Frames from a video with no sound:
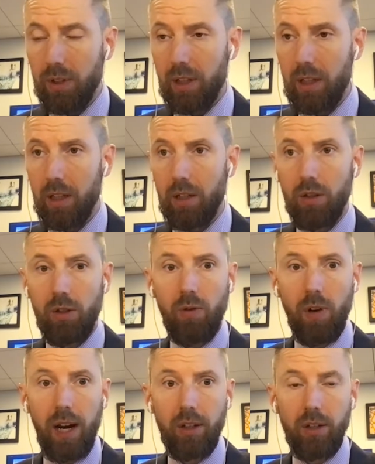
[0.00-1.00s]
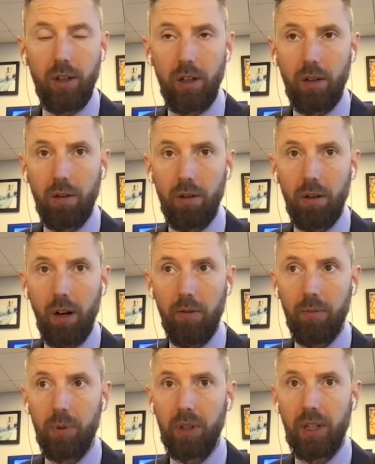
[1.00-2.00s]
the distraction
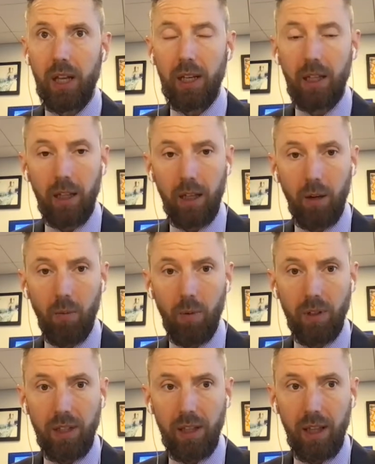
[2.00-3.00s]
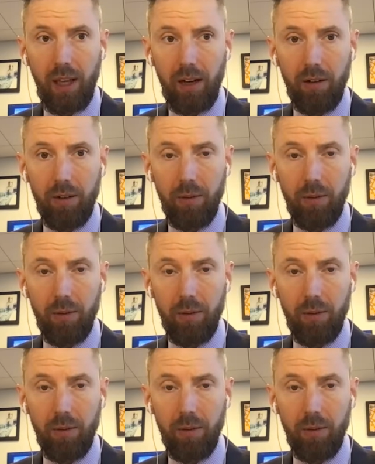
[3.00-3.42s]
of pretending like it wasn't there to a